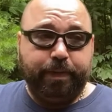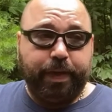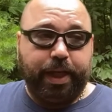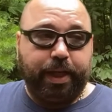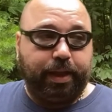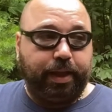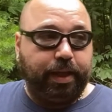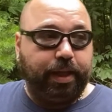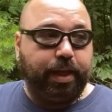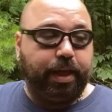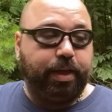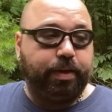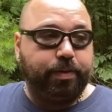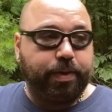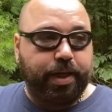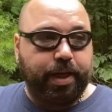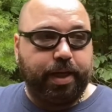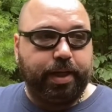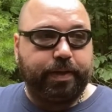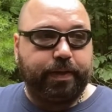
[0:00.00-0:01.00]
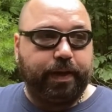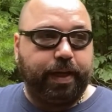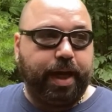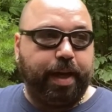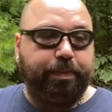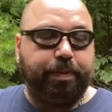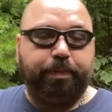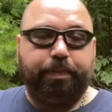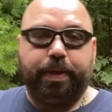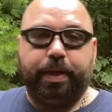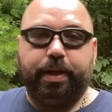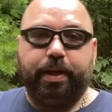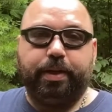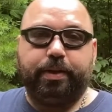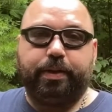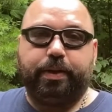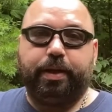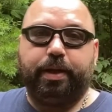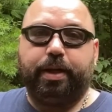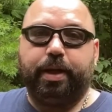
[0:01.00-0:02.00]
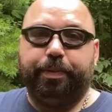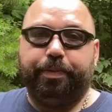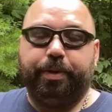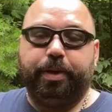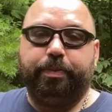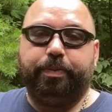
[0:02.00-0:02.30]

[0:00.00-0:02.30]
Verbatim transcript: At the end, we're going to snap a piece or a couple